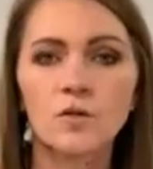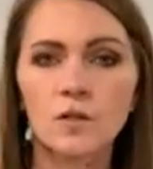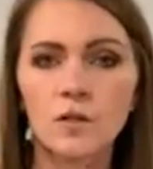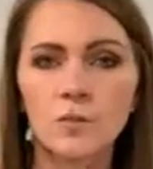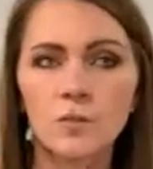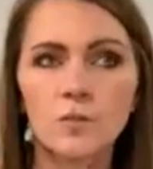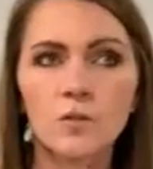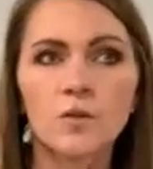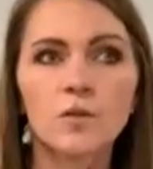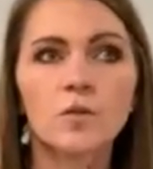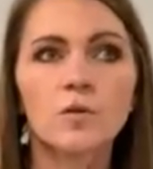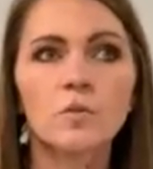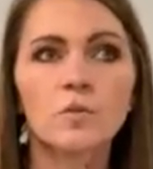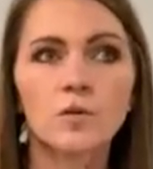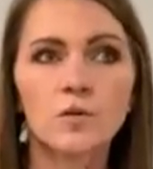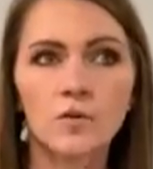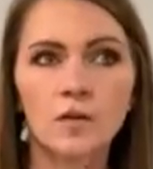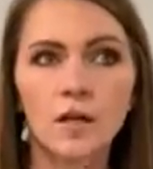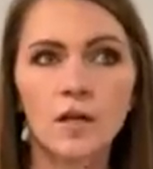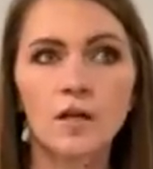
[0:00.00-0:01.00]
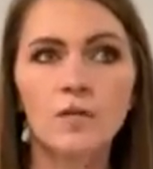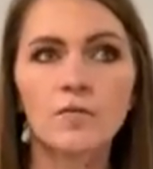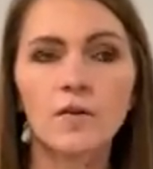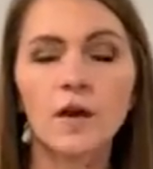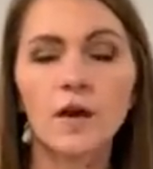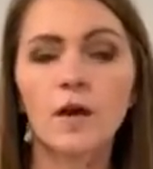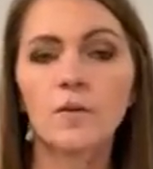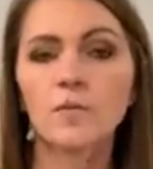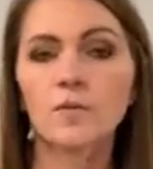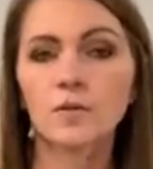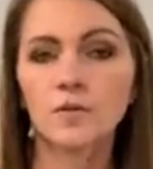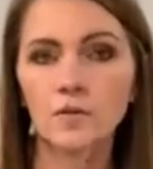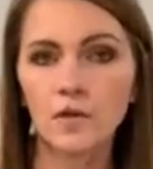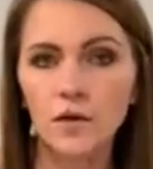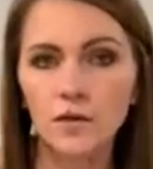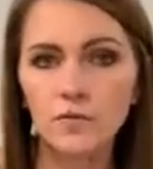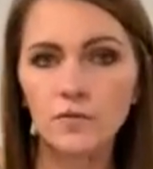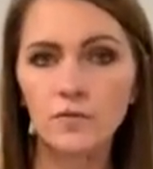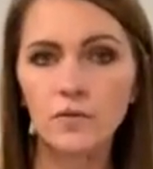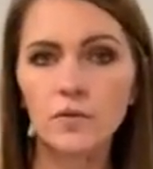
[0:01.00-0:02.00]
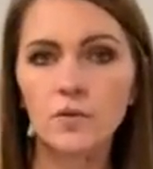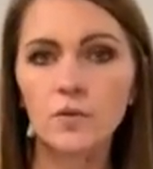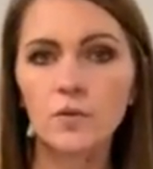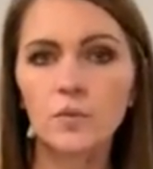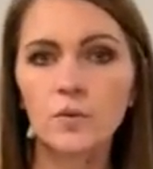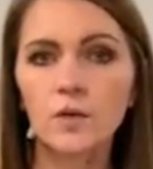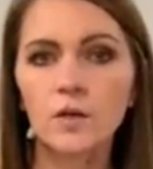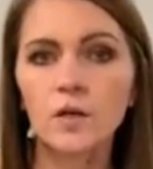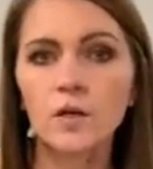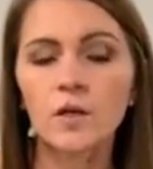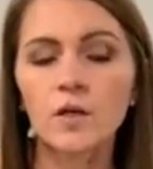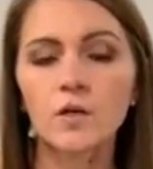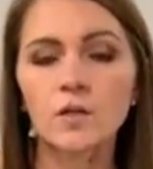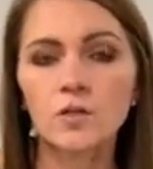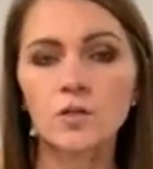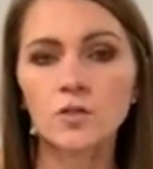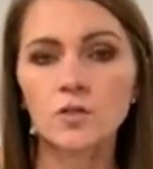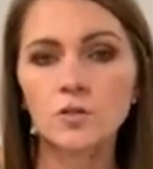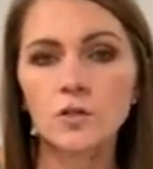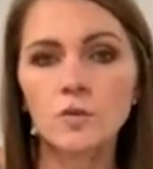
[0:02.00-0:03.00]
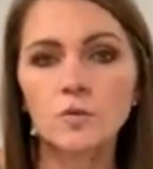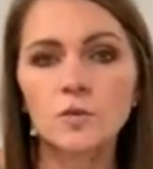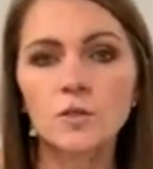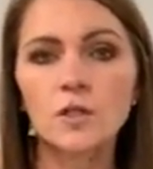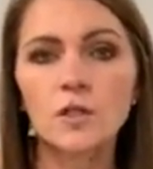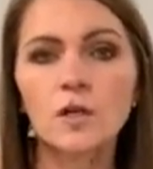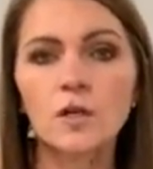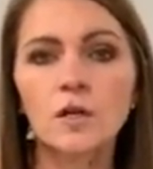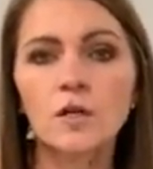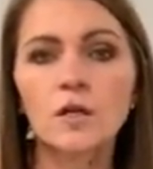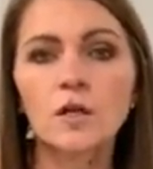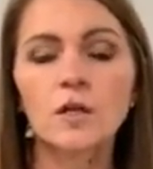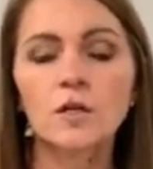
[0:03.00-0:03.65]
theme loop, your life app, your life loop, your scripture,